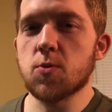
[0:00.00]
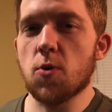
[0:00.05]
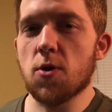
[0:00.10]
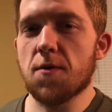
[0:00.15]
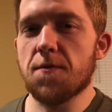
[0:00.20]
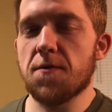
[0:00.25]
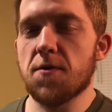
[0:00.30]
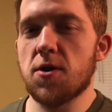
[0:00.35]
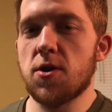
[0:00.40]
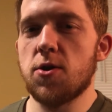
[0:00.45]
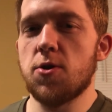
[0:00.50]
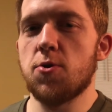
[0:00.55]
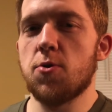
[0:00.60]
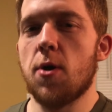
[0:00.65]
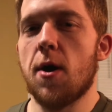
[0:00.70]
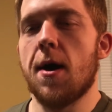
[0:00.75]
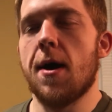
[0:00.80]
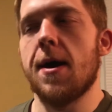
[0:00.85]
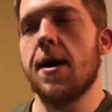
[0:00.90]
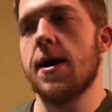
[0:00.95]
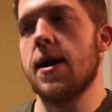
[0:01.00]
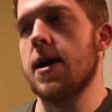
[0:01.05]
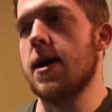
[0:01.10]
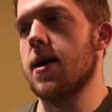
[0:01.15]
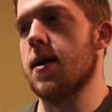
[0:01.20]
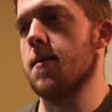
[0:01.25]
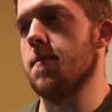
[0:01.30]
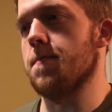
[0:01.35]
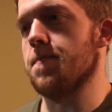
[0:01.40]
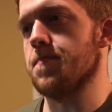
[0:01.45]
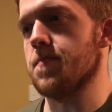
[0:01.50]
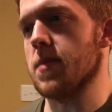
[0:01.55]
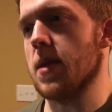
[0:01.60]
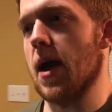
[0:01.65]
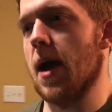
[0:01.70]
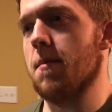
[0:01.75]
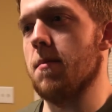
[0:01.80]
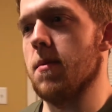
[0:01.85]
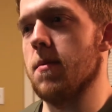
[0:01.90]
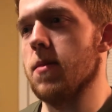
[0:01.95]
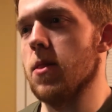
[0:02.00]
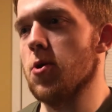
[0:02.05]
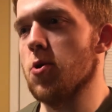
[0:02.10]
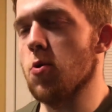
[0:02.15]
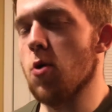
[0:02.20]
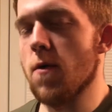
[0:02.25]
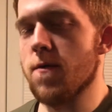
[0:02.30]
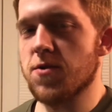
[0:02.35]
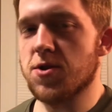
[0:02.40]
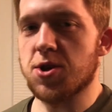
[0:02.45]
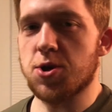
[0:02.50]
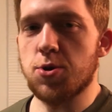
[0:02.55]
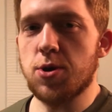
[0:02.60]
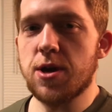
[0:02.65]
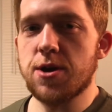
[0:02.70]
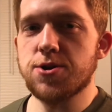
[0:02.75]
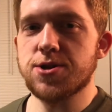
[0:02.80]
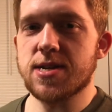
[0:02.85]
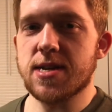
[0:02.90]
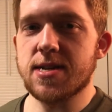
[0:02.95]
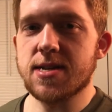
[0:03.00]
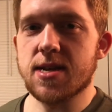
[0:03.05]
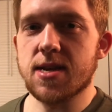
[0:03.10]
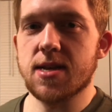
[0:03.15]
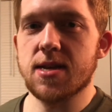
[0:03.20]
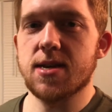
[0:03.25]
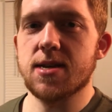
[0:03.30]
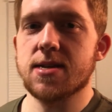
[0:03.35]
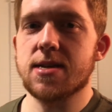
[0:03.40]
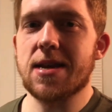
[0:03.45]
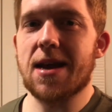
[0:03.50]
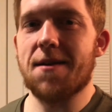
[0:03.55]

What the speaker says: work for you. I'm a little over 2 years into this.